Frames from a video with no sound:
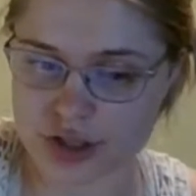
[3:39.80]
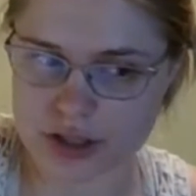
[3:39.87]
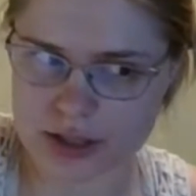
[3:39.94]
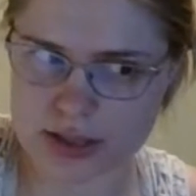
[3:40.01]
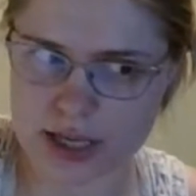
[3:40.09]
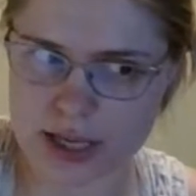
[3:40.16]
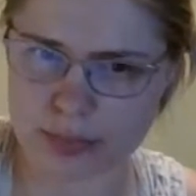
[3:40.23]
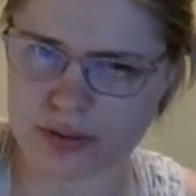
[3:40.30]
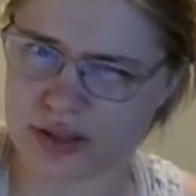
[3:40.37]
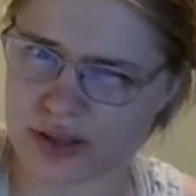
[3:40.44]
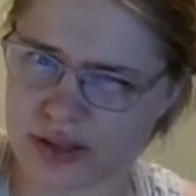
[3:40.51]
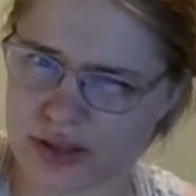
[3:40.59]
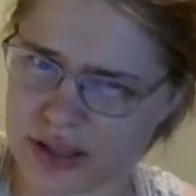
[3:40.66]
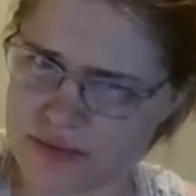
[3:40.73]
She, I
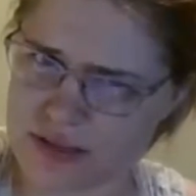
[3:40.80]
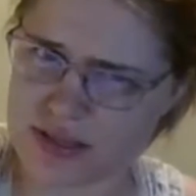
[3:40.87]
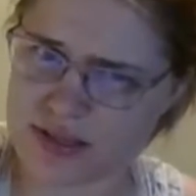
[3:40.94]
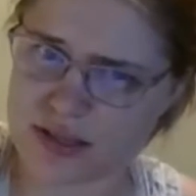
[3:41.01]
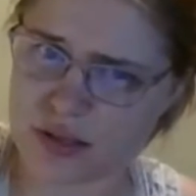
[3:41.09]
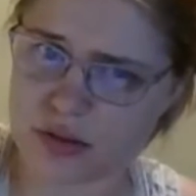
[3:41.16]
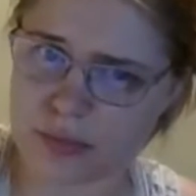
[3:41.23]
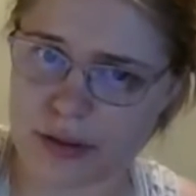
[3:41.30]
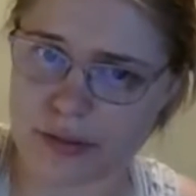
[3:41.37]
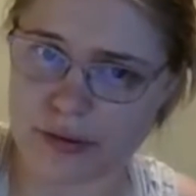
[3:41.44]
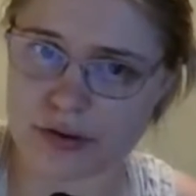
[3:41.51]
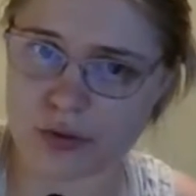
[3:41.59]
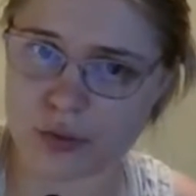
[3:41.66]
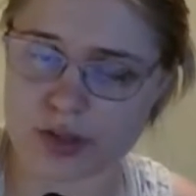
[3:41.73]
believe, is a single mother.